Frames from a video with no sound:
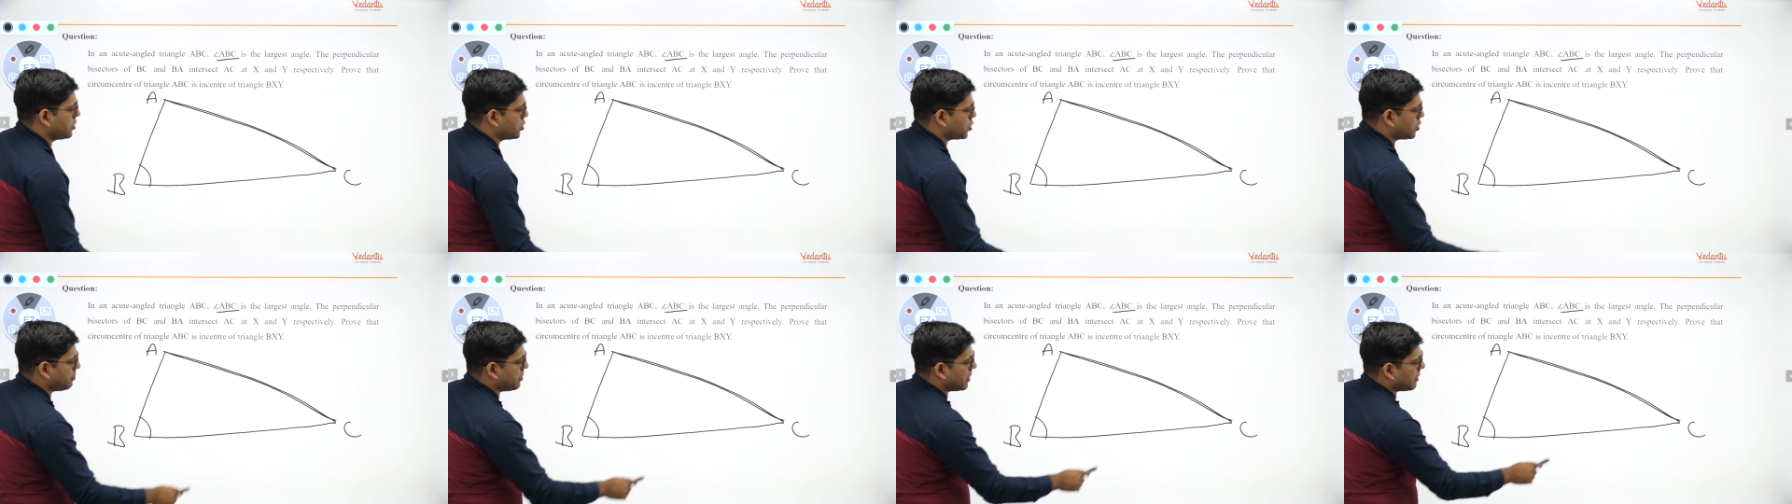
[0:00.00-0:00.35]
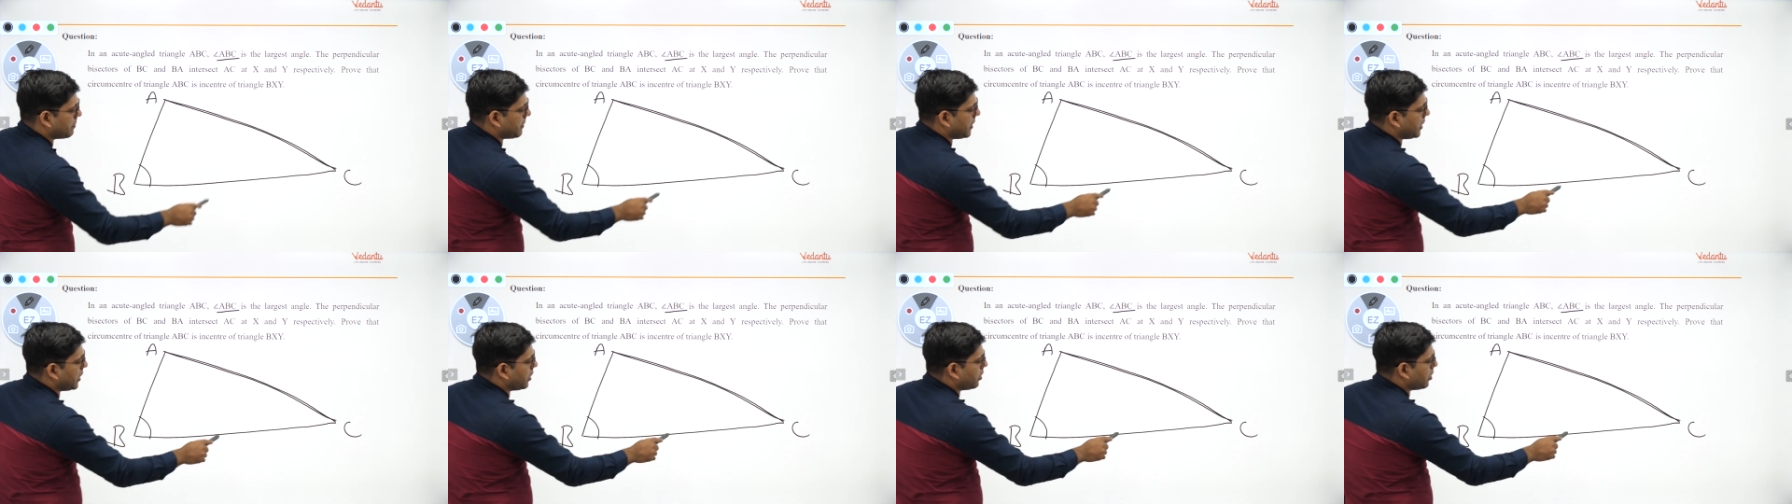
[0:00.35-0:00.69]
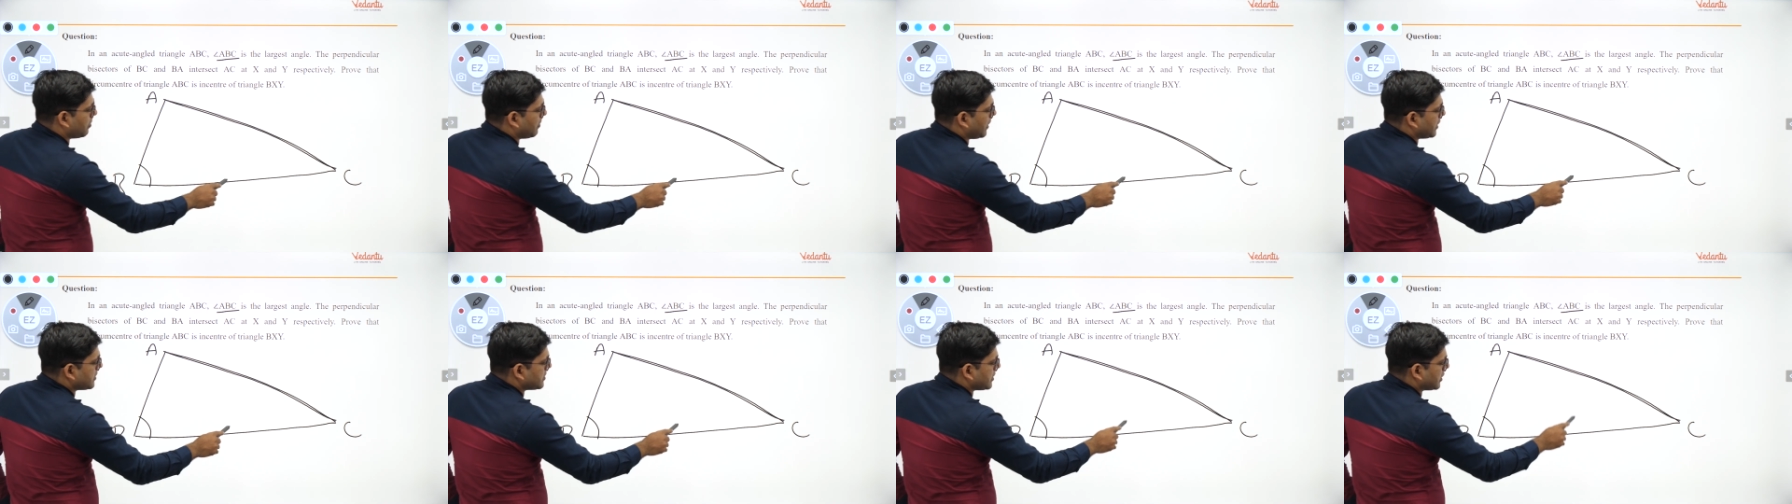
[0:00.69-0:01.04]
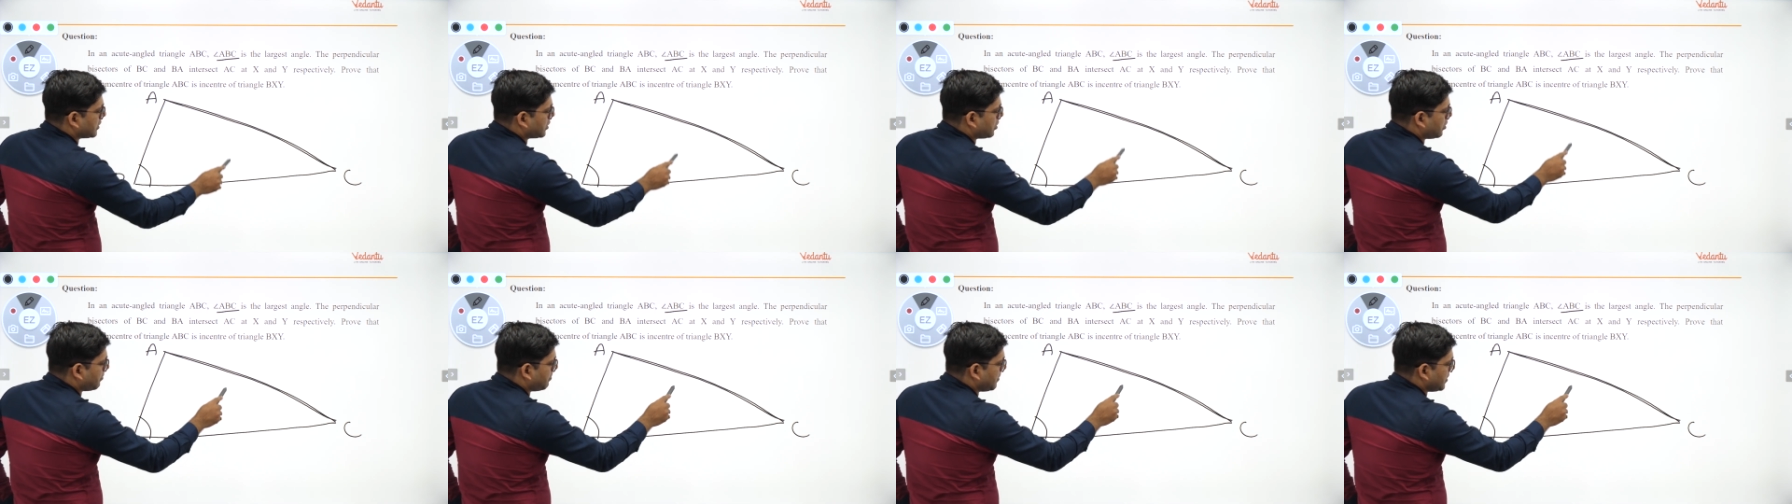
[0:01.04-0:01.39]
So perpendicular
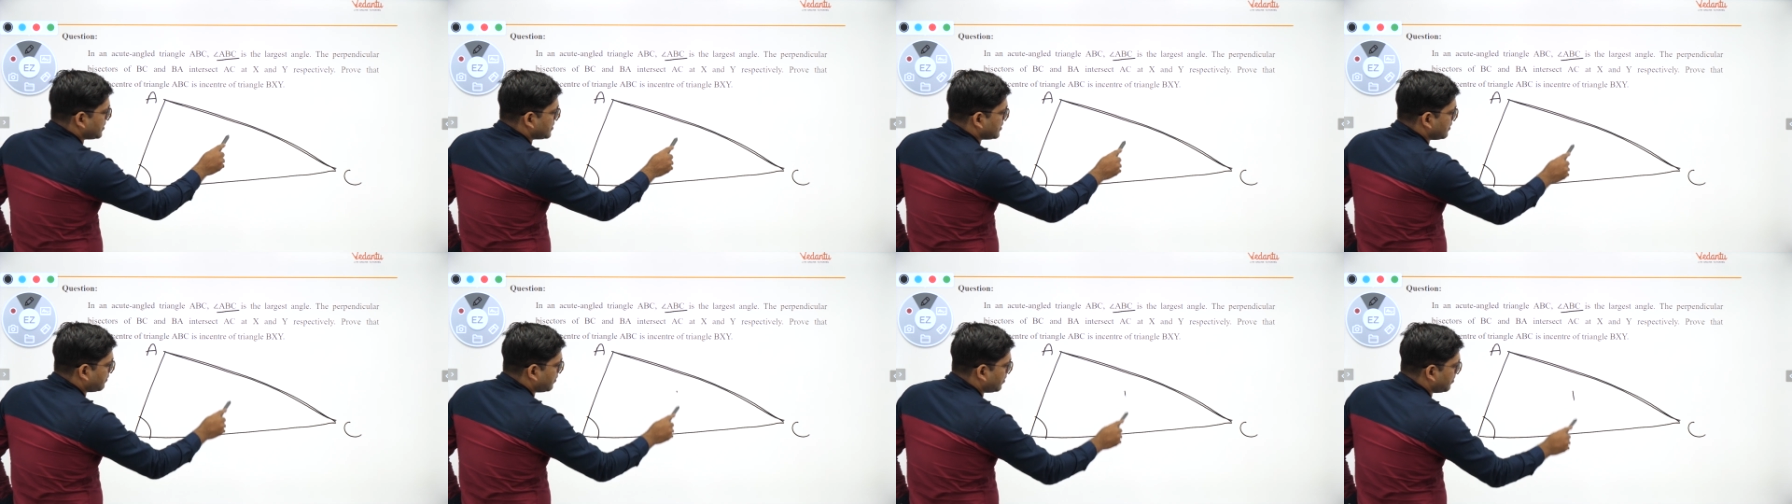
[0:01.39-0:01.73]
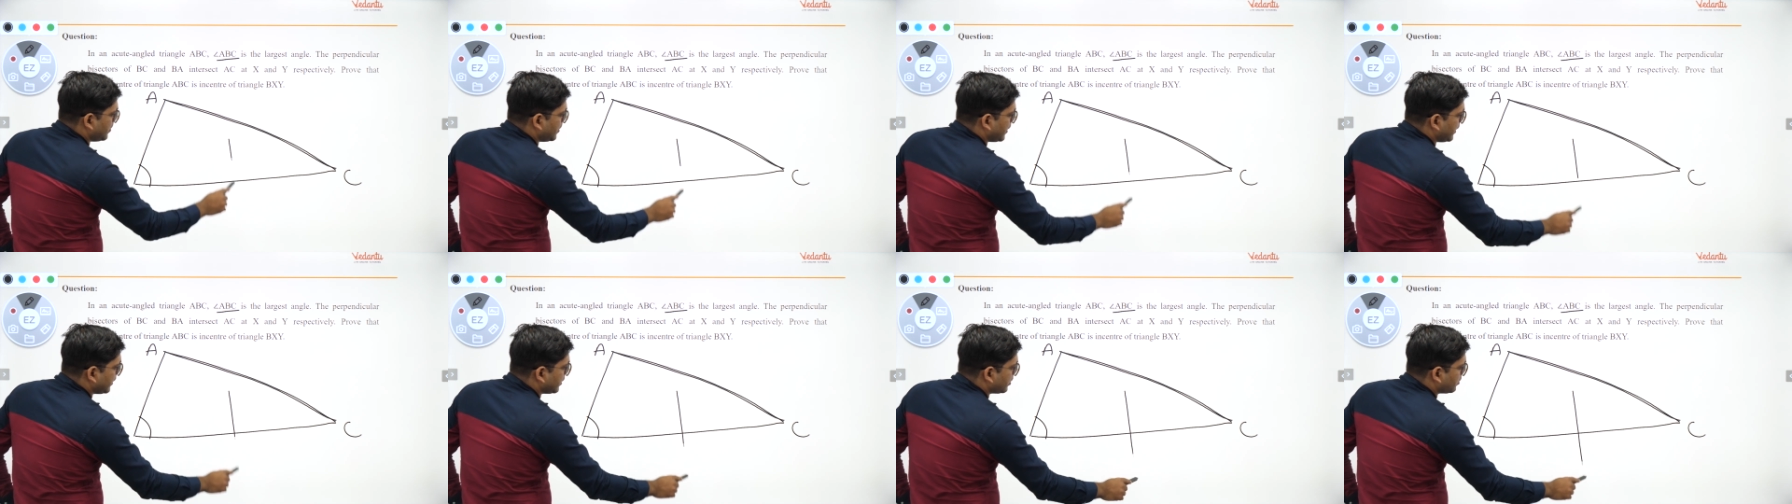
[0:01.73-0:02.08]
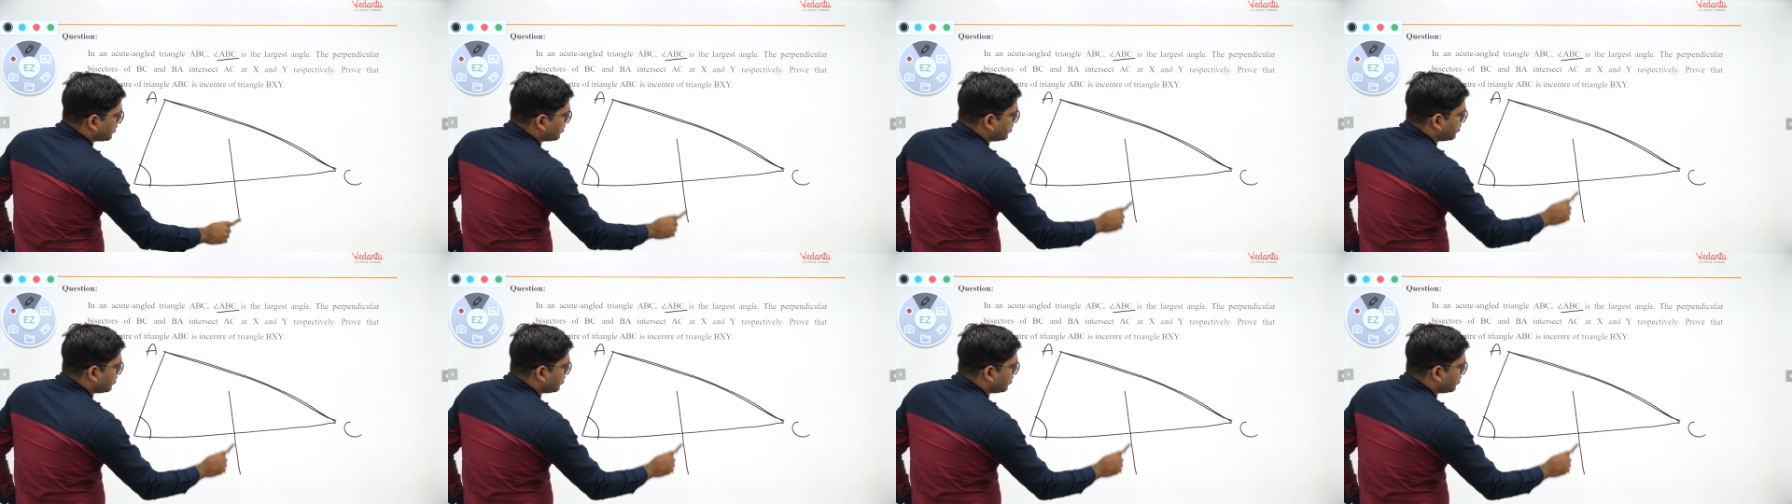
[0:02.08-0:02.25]
bisector of BC will be like